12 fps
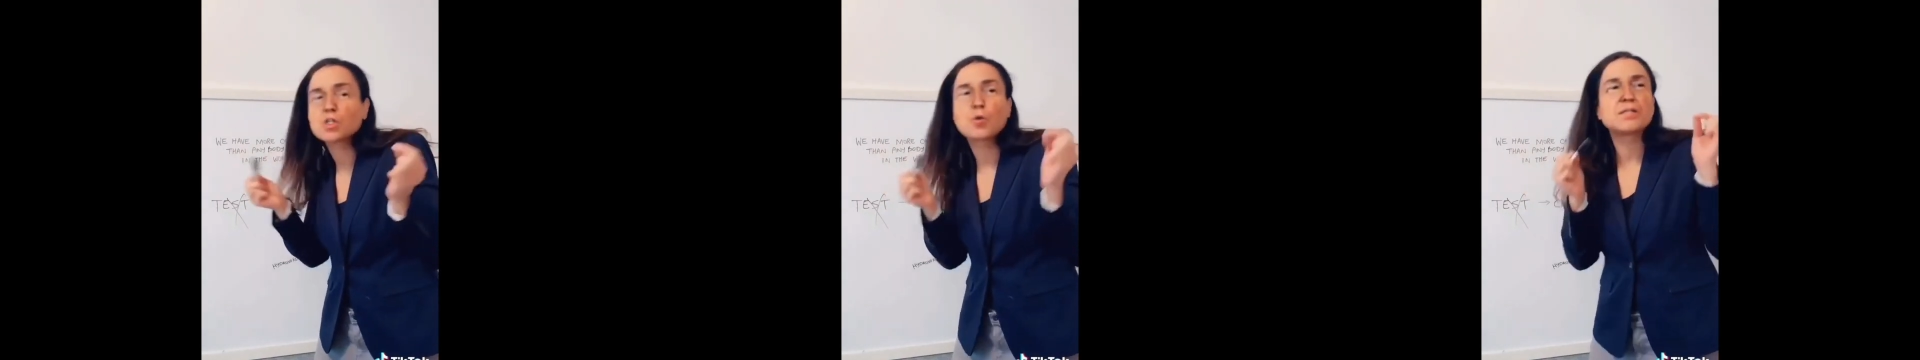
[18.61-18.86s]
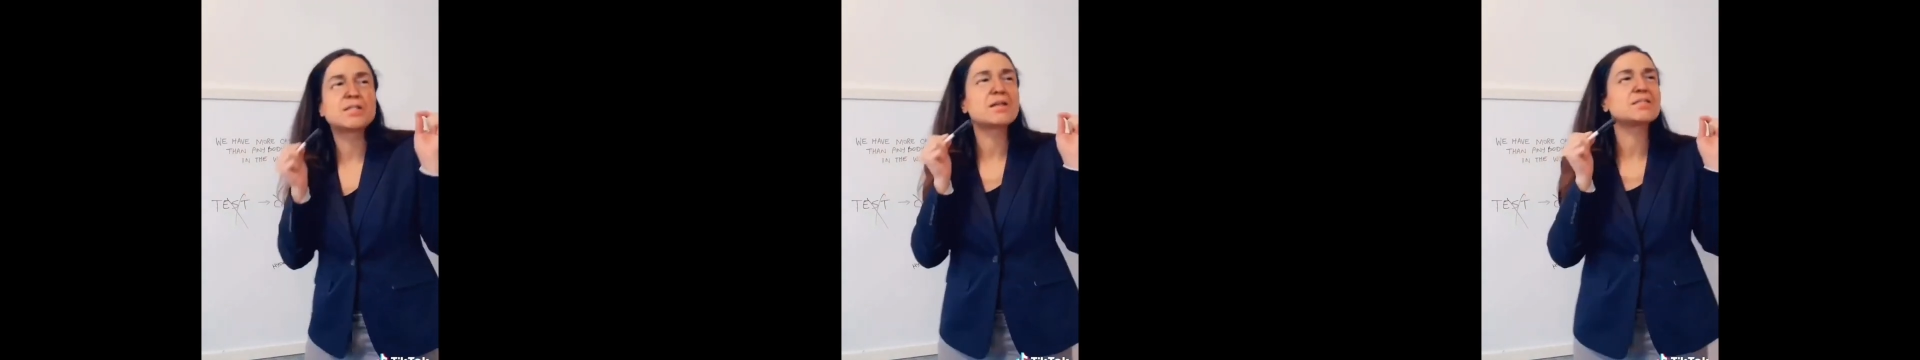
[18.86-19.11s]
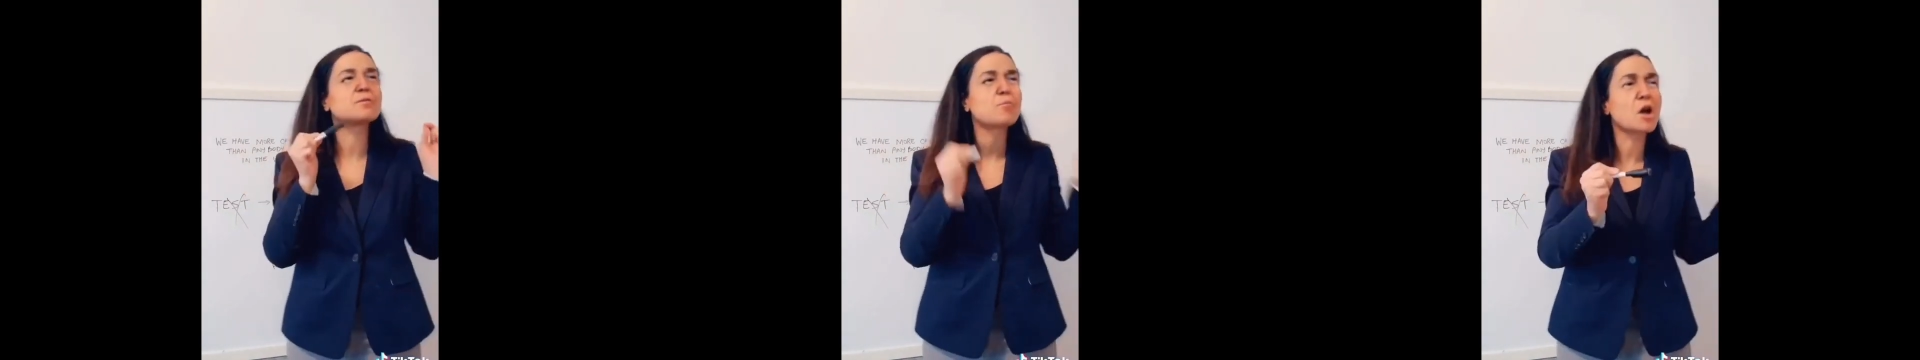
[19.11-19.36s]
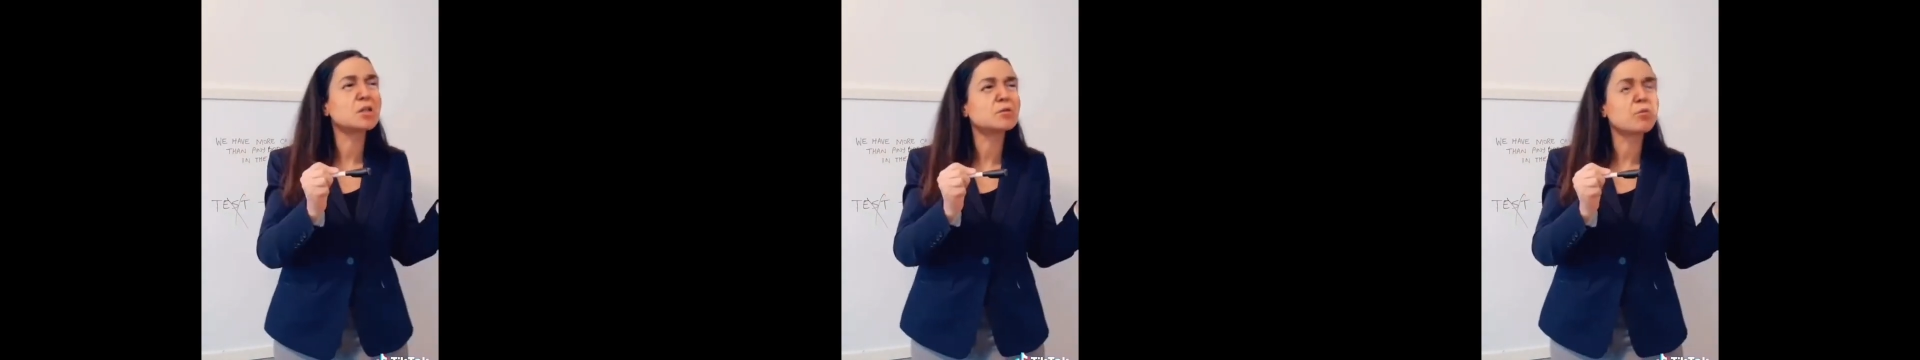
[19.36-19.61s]
So we test
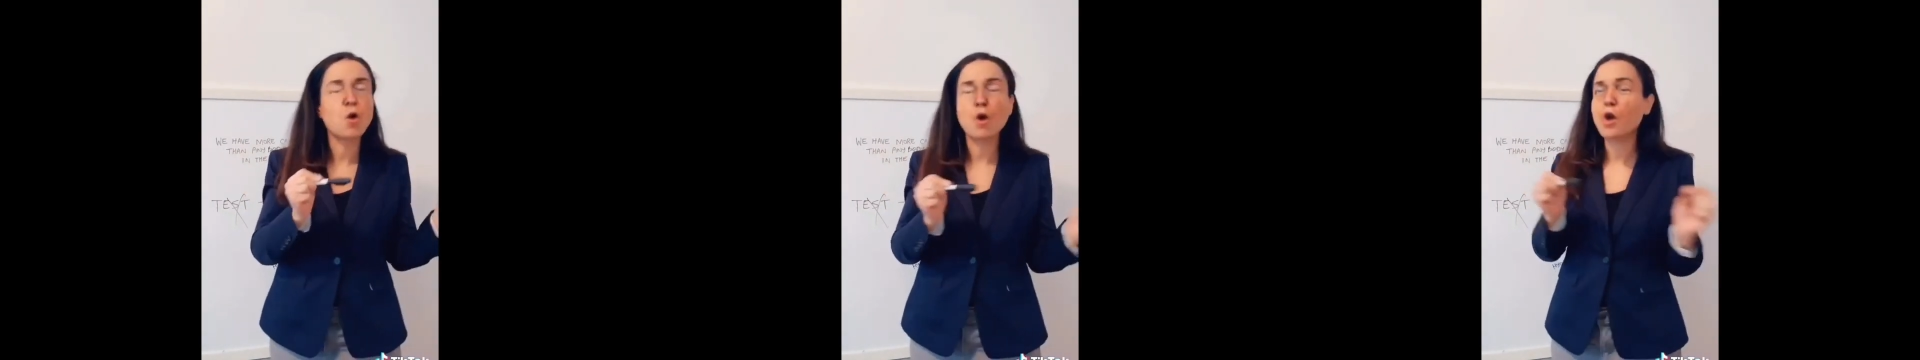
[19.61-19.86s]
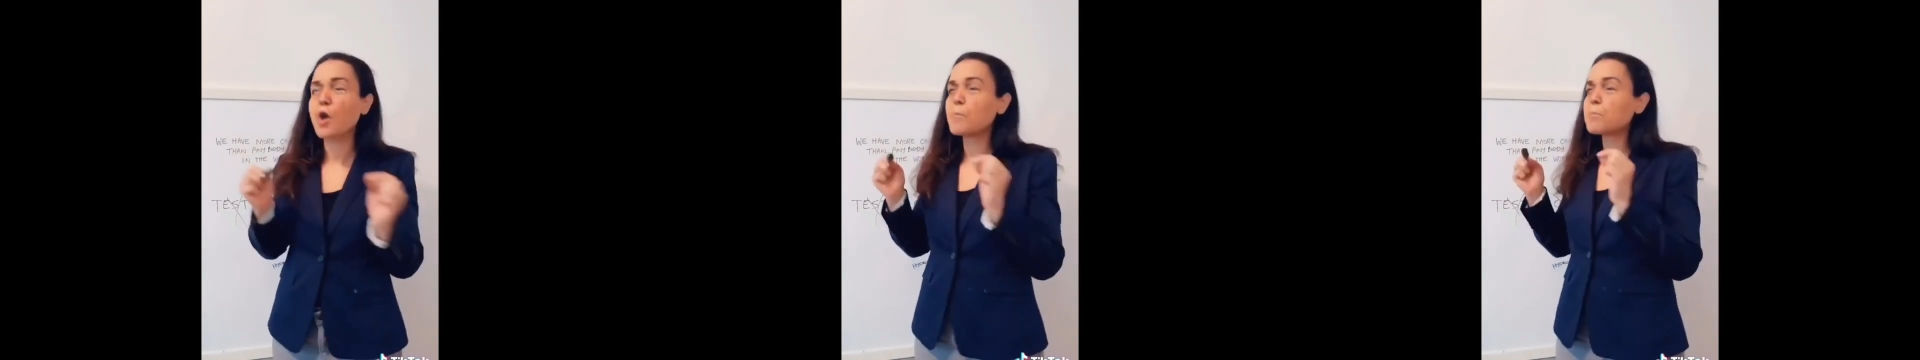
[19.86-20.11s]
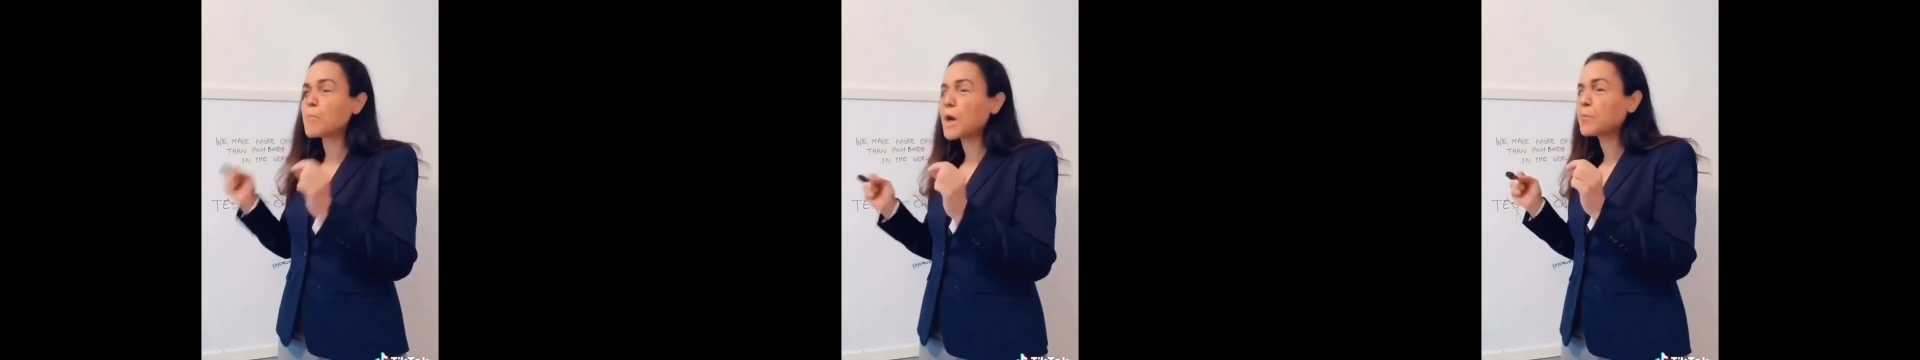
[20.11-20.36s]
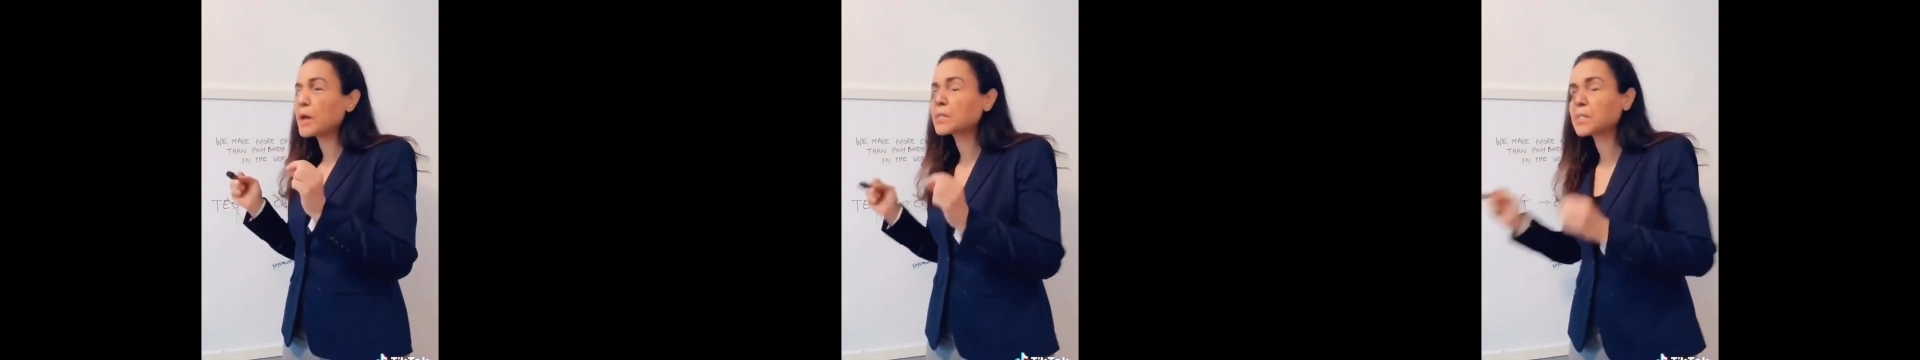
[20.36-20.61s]
much more,
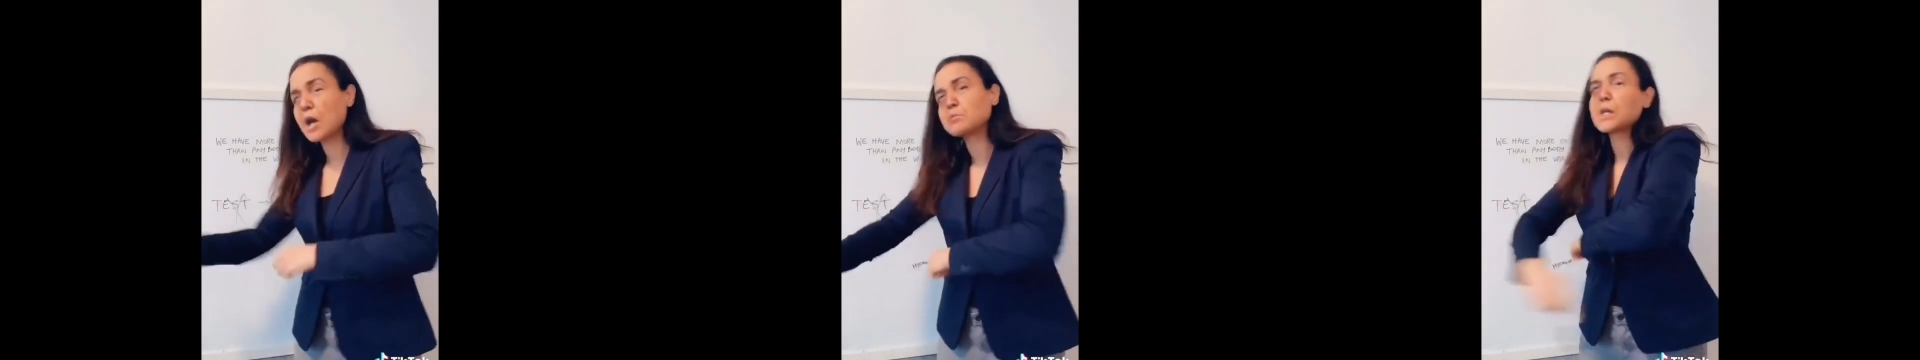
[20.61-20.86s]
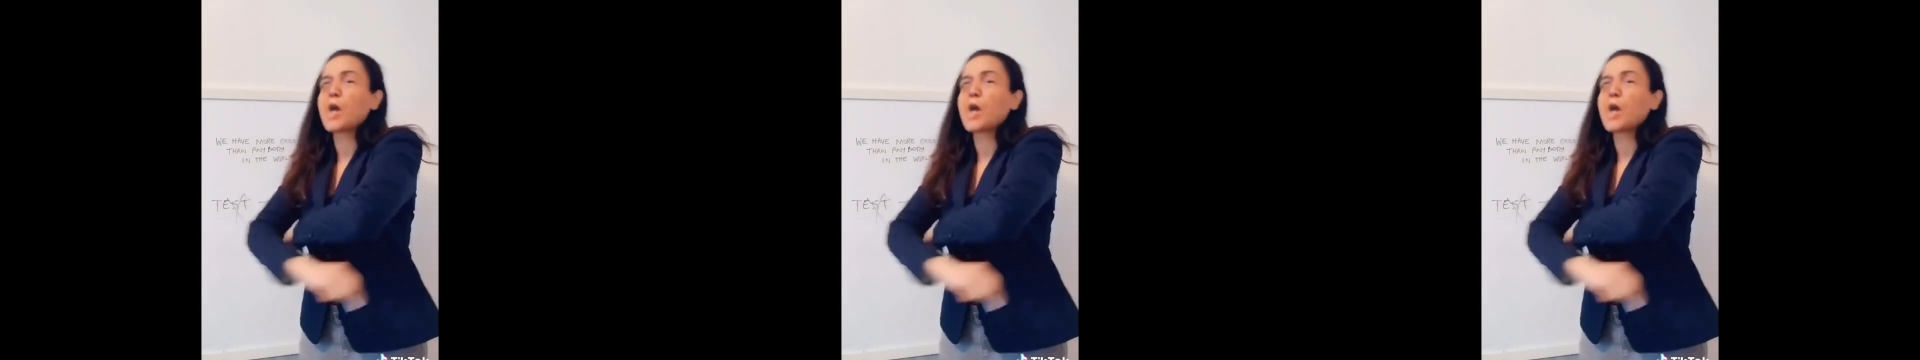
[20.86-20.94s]
many, many times.